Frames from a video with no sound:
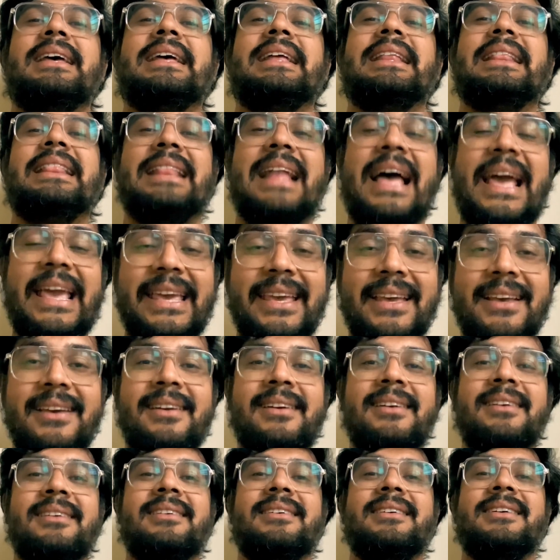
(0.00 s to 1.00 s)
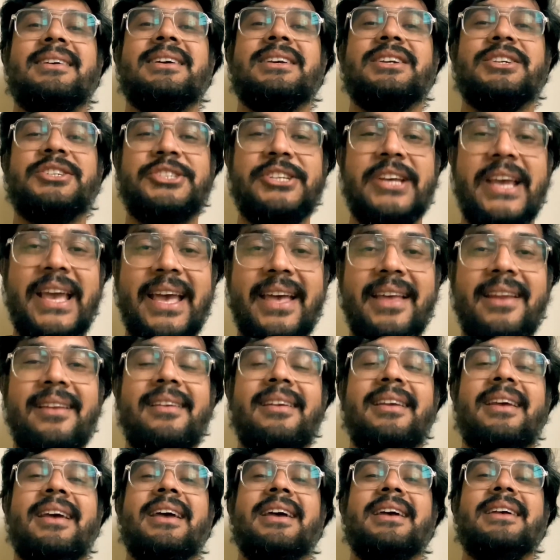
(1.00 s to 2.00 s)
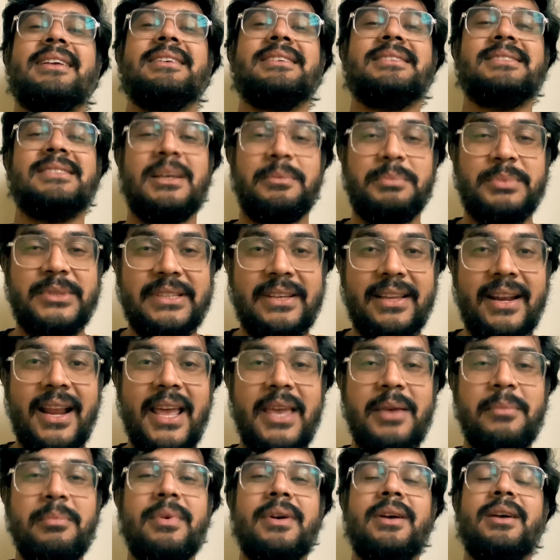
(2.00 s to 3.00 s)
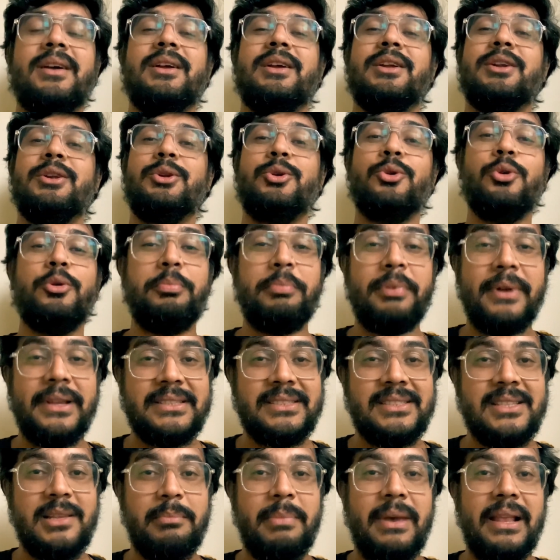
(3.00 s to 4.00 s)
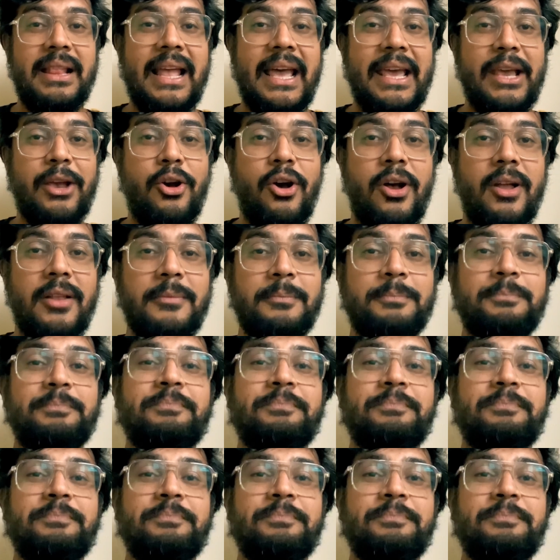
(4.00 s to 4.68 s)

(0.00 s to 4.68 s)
Like, share, subscribe. Do press the bell icon.